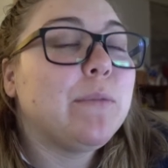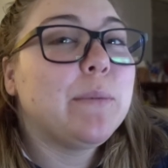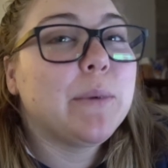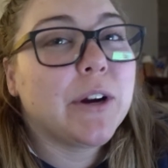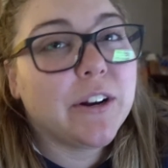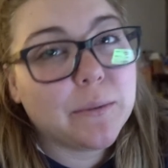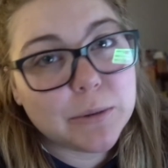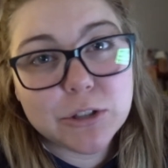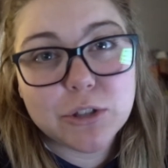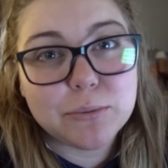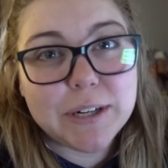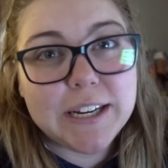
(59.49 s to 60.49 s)
been married
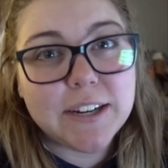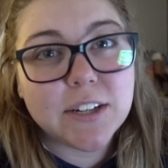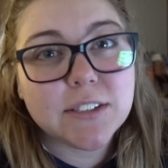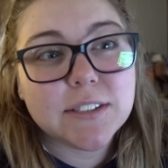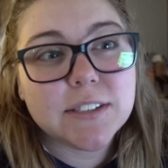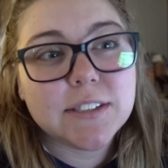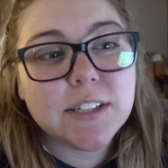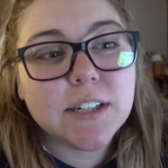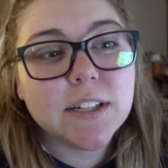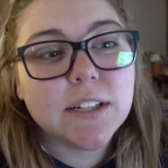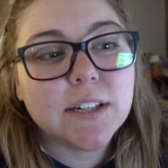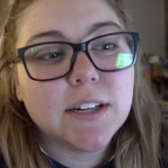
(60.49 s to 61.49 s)
almost 3 years this
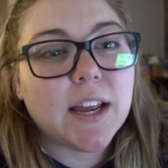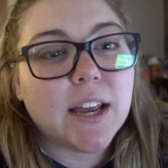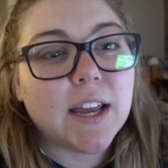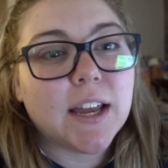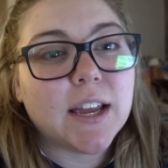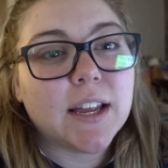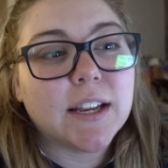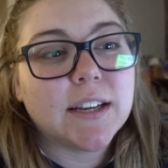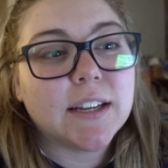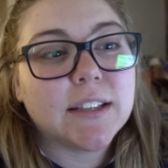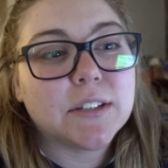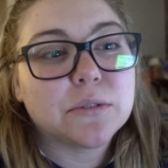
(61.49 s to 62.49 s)
year,
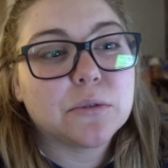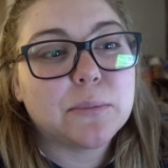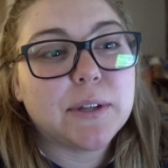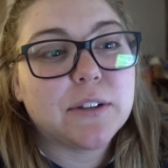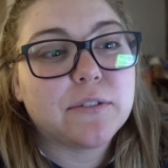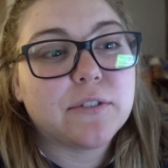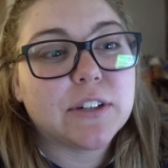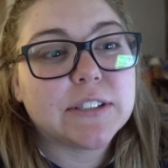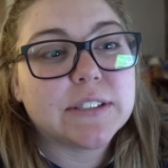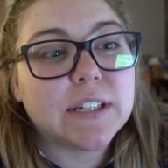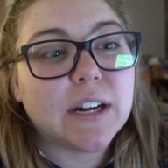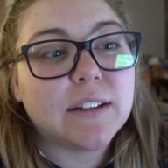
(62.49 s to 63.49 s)
and this will be the
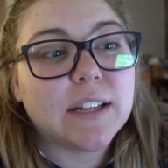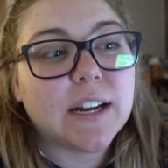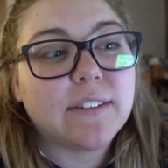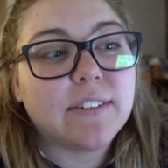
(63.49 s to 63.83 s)
first time that I've